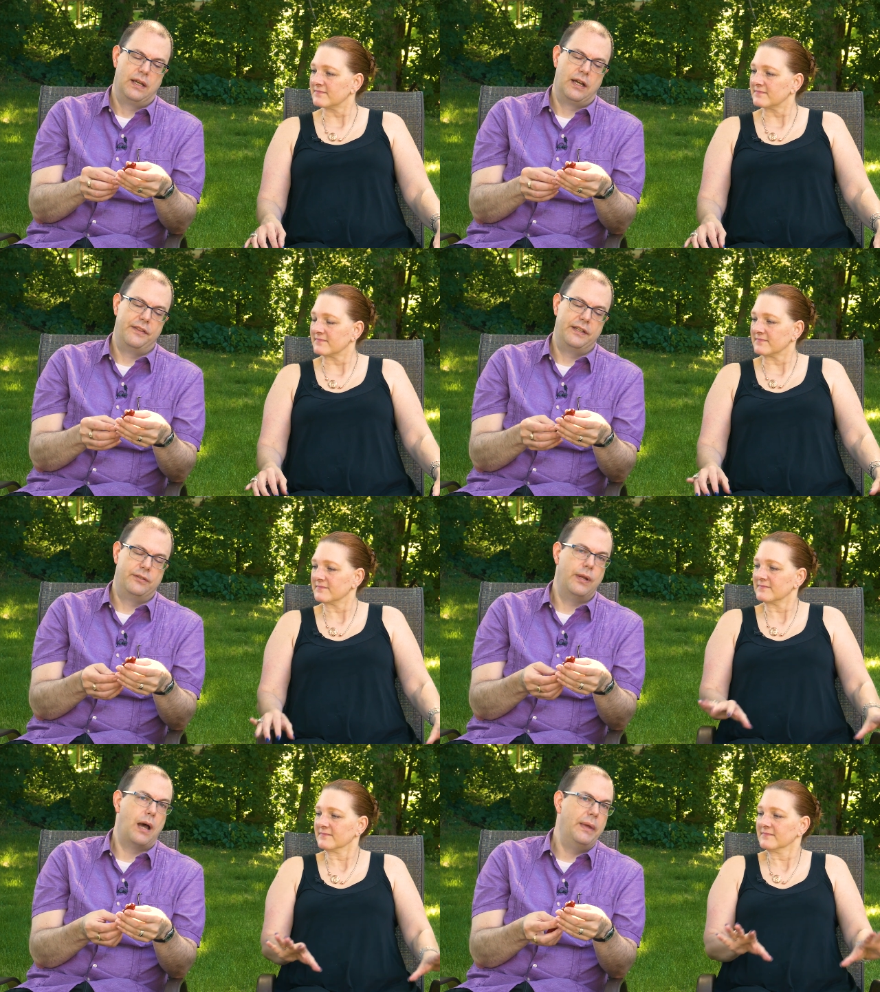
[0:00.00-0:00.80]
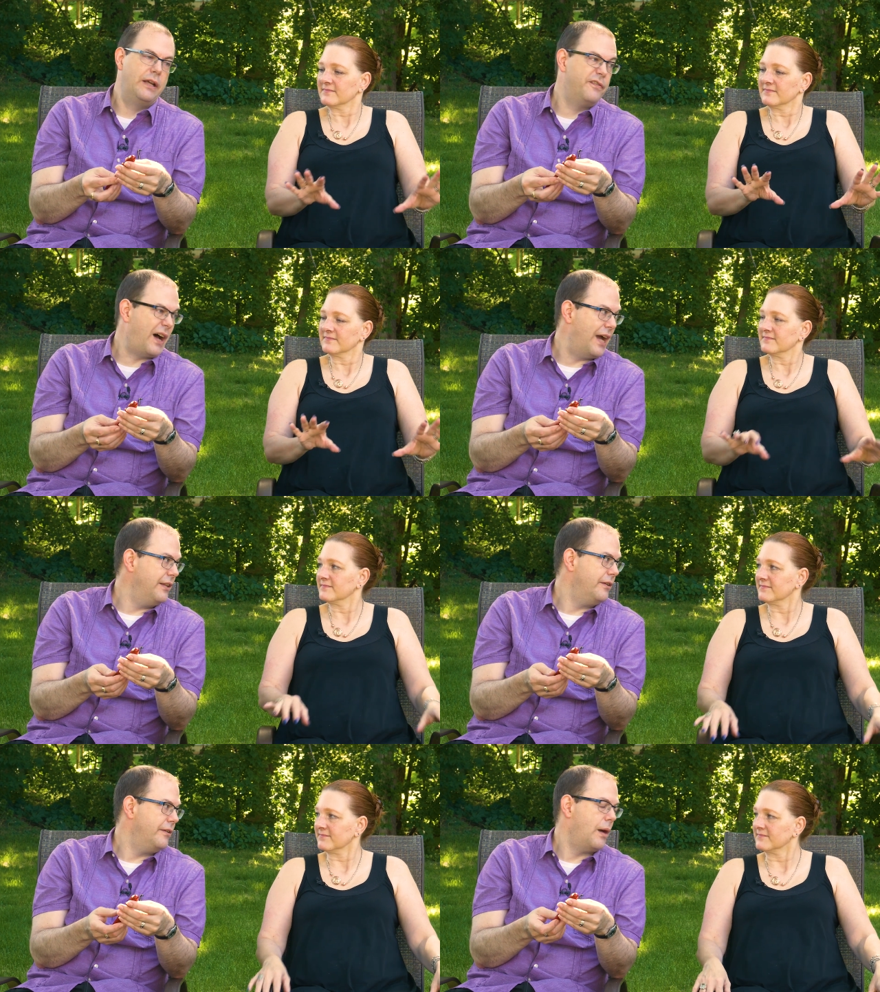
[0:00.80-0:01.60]
Speaker 1: Uh, they do not make
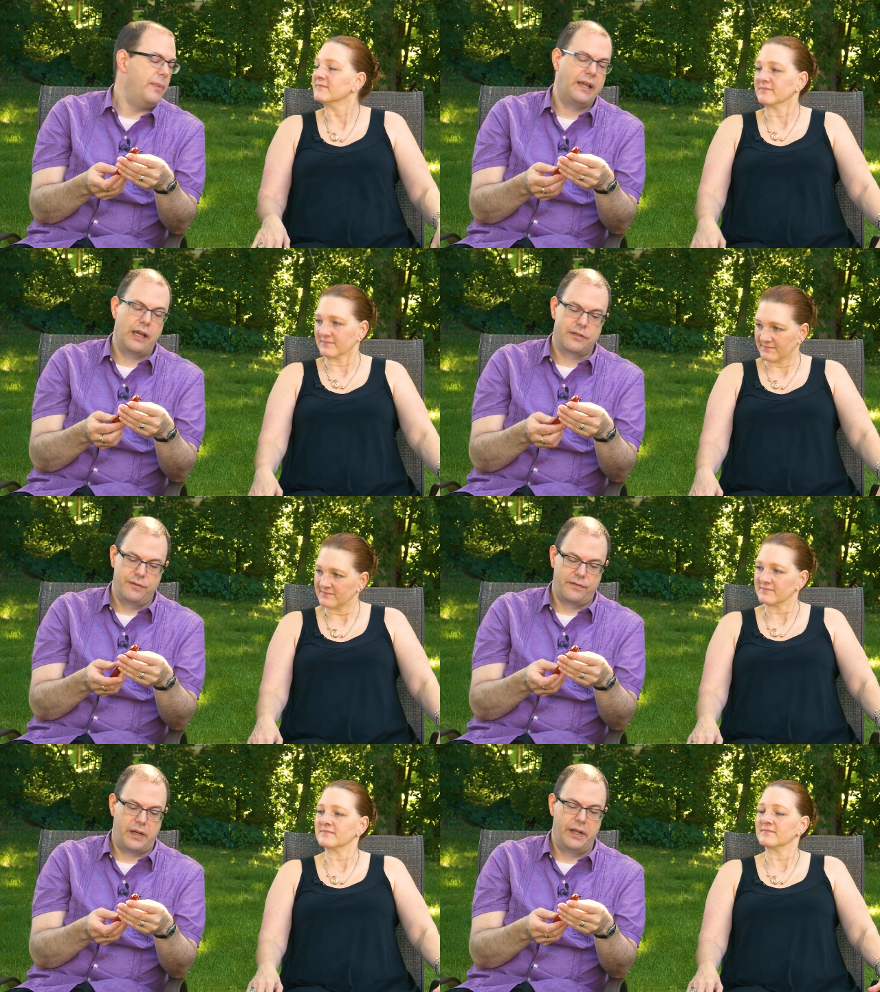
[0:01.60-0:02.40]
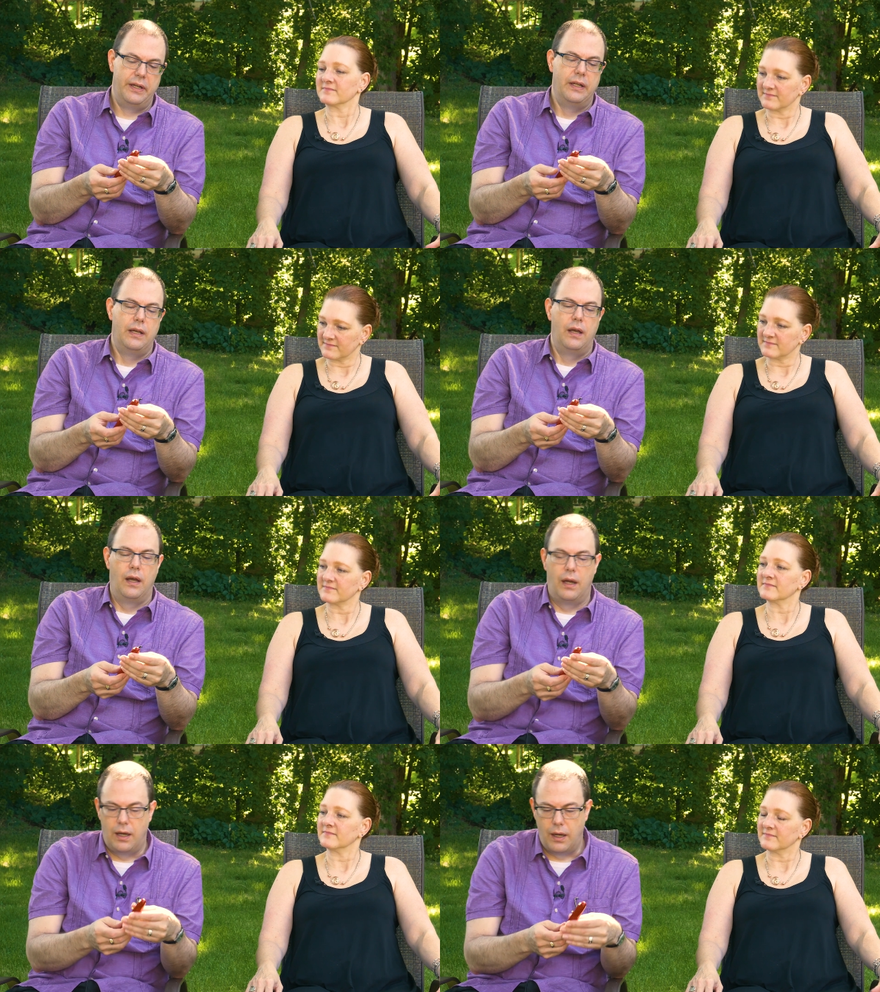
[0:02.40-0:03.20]
fine, they do not make extra fine,
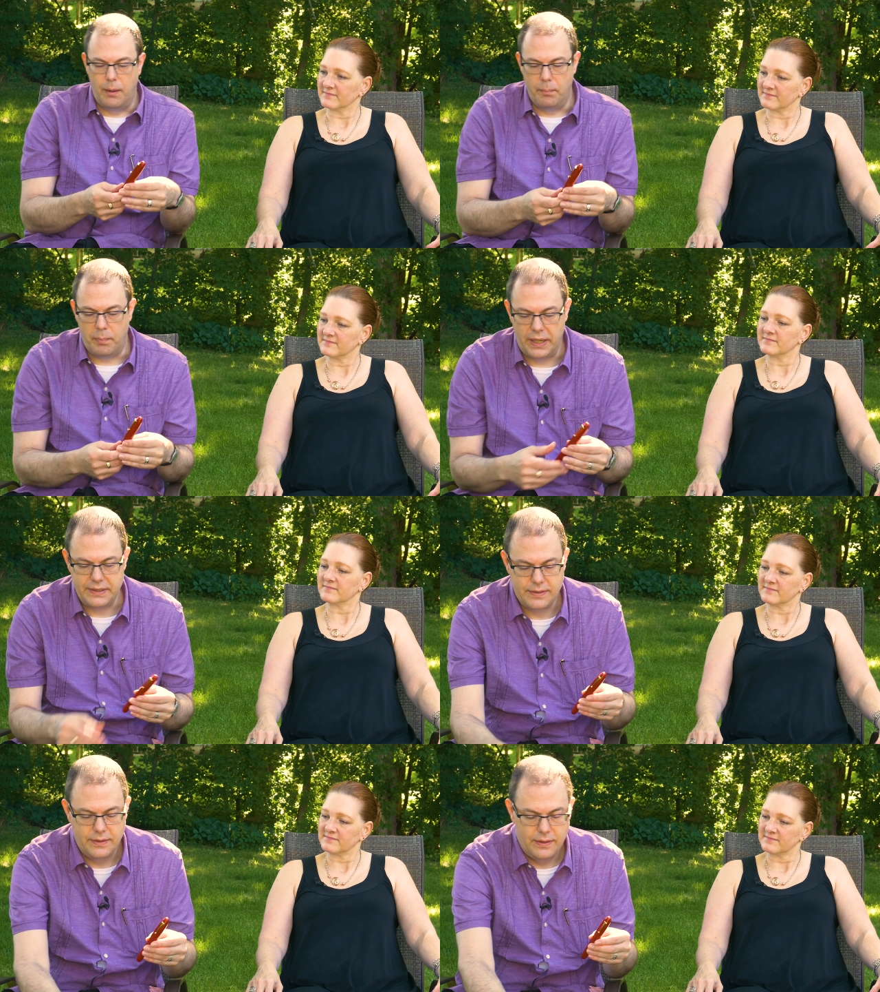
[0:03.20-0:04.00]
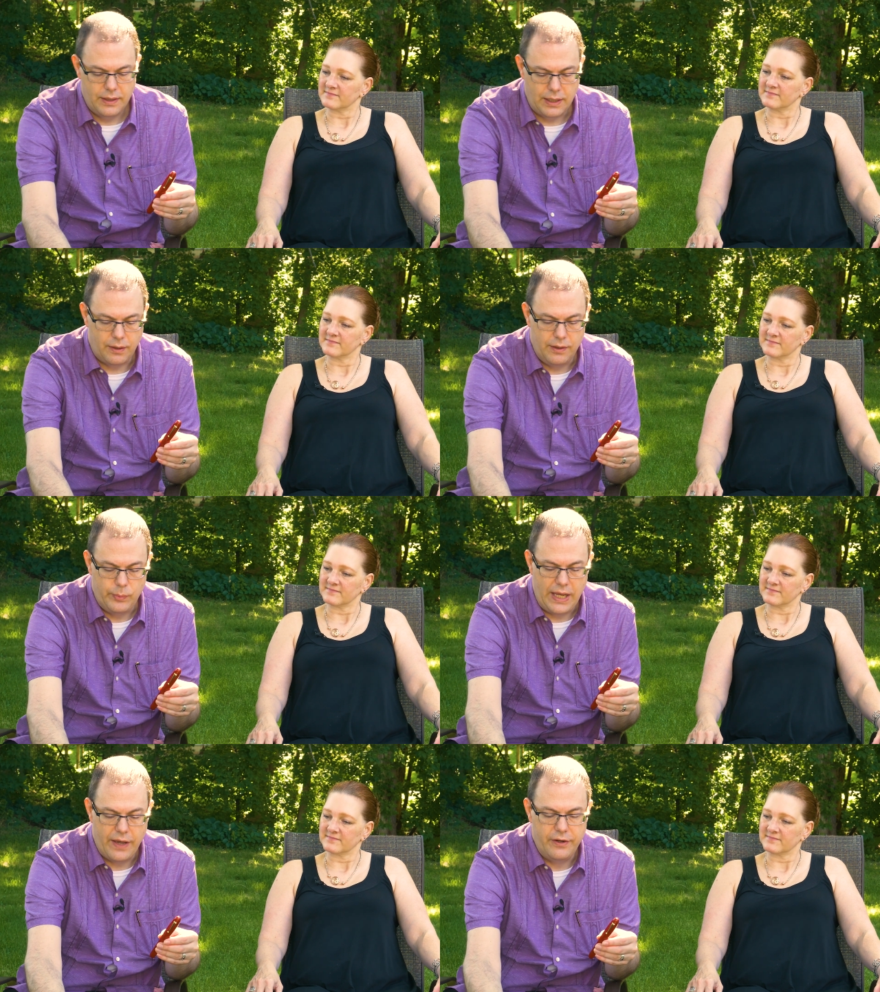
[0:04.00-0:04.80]
uh, but uh,
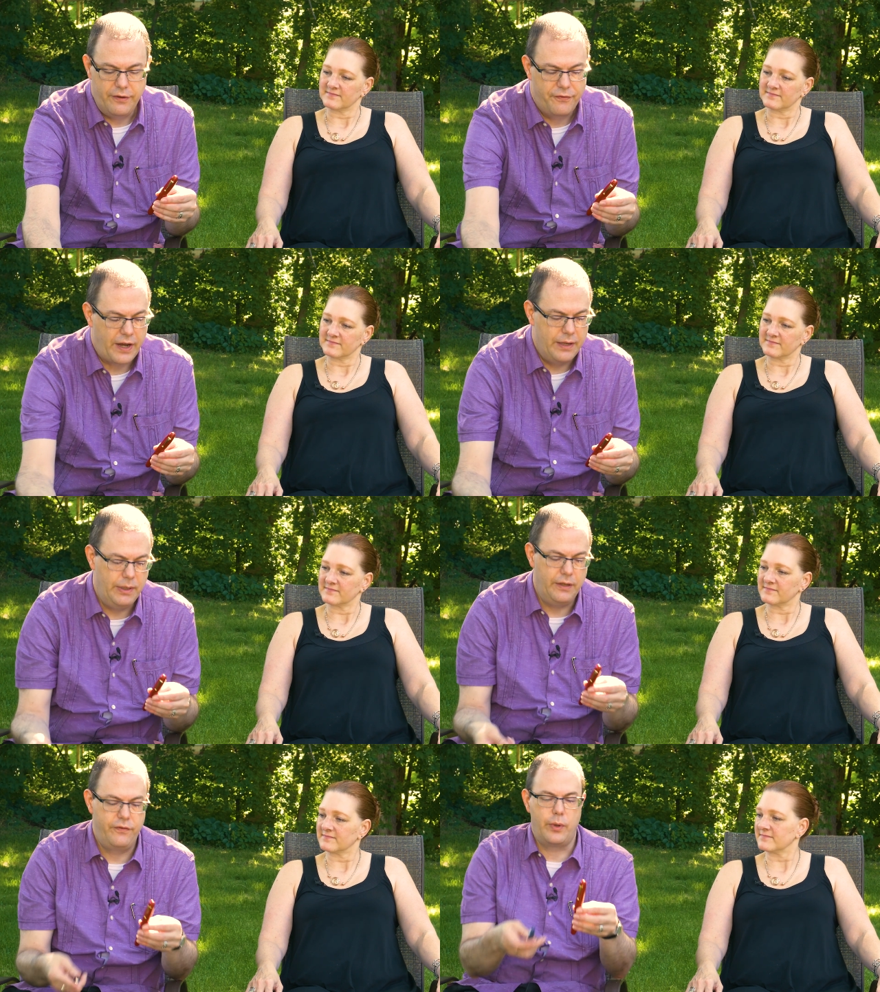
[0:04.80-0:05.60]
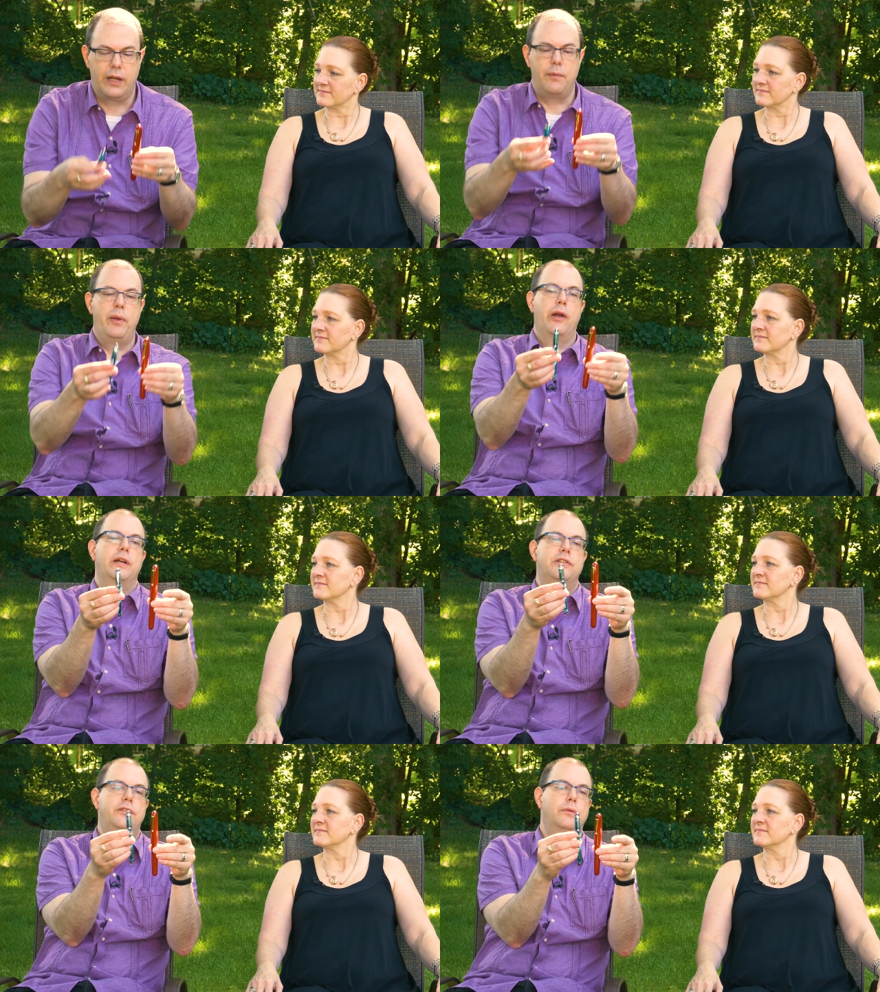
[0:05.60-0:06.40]
we have it in fine medium. If you want to
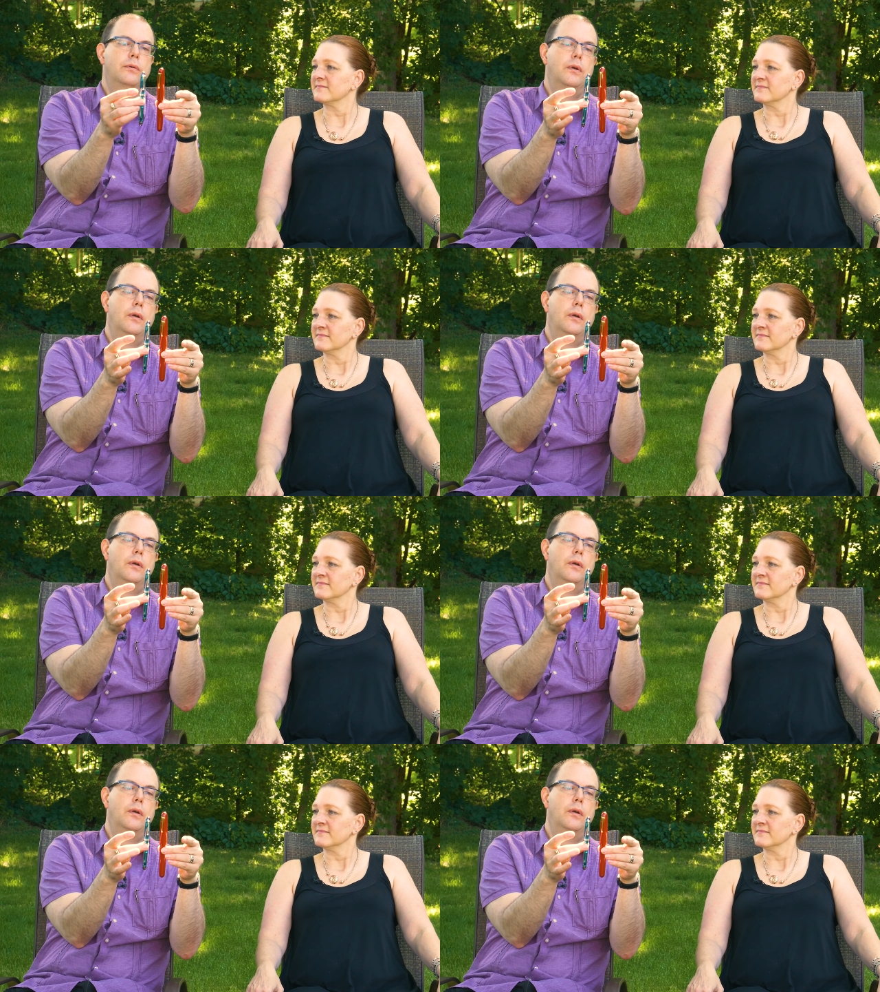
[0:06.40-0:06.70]
compare it to,